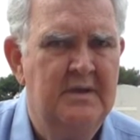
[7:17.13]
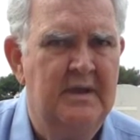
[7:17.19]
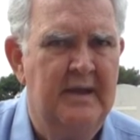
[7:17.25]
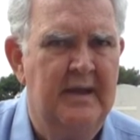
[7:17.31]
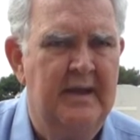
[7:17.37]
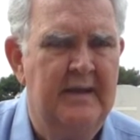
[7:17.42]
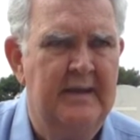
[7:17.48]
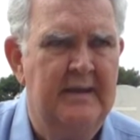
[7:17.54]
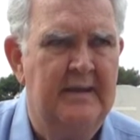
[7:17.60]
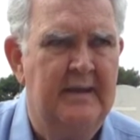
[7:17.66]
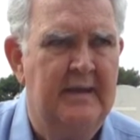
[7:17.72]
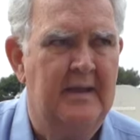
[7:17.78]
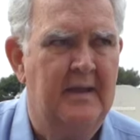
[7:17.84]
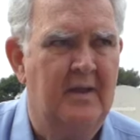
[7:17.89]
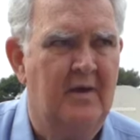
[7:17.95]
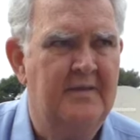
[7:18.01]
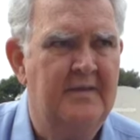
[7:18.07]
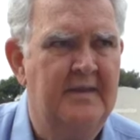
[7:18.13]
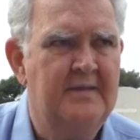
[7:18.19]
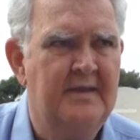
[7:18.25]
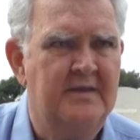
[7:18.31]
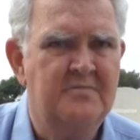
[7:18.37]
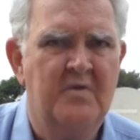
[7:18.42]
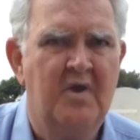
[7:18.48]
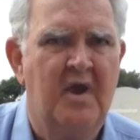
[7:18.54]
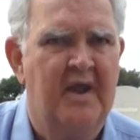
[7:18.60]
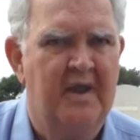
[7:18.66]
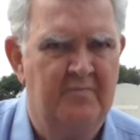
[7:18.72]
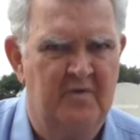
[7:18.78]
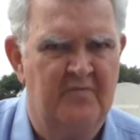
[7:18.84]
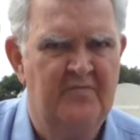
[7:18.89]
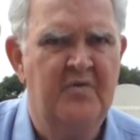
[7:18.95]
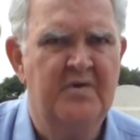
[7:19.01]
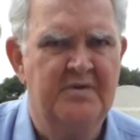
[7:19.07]
And I think that's when I had
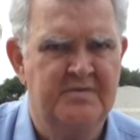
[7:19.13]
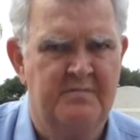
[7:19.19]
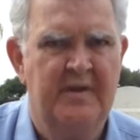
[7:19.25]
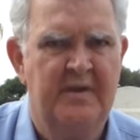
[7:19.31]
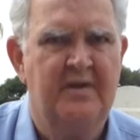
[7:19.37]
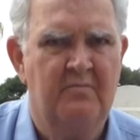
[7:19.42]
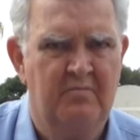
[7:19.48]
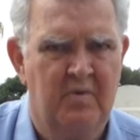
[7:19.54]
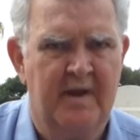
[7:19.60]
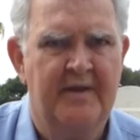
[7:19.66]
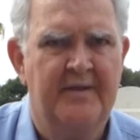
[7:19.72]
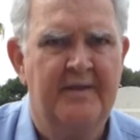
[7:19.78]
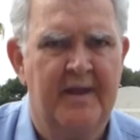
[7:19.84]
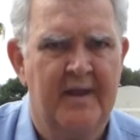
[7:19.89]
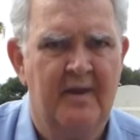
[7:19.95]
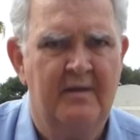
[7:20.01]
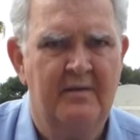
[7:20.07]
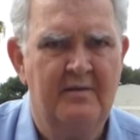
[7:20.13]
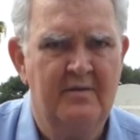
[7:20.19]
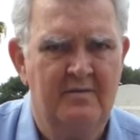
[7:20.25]
my first mental breakdown.